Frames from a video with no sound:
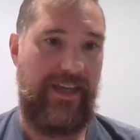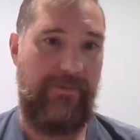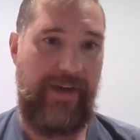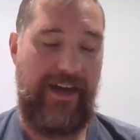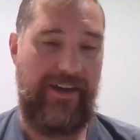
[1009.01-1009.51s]

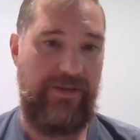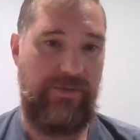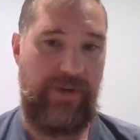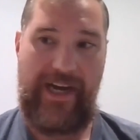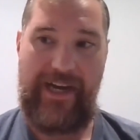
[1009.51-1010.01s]
out in the
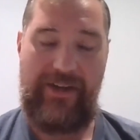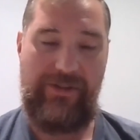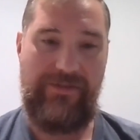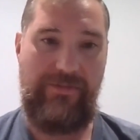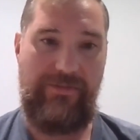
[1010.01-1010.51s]

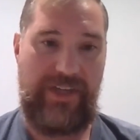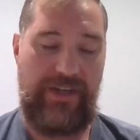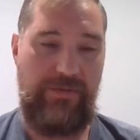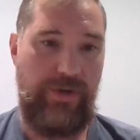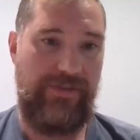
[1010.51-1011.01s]
wild,
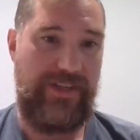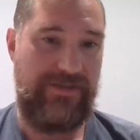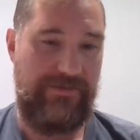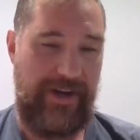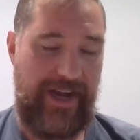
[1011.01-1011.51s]
what
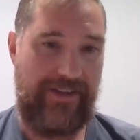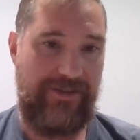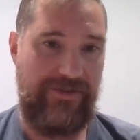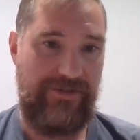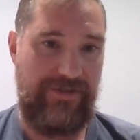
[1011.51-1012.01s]
these threat
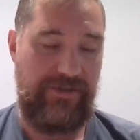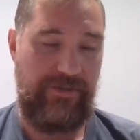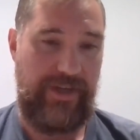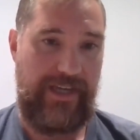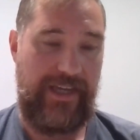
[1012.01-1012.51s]
actors are
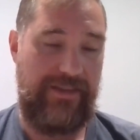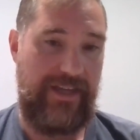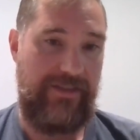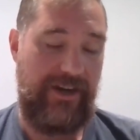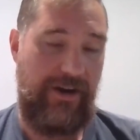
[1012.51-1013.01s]
doing, and
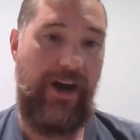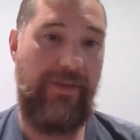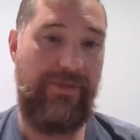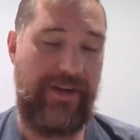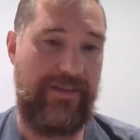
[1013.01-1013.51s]
then they're
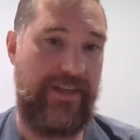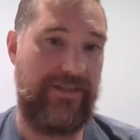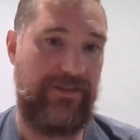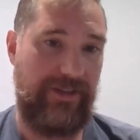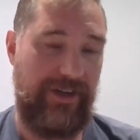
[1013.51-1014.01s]
authoring these
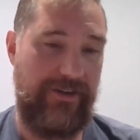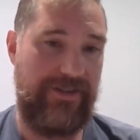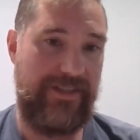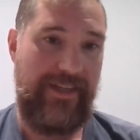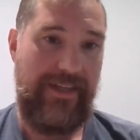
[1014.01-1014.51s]
alerts,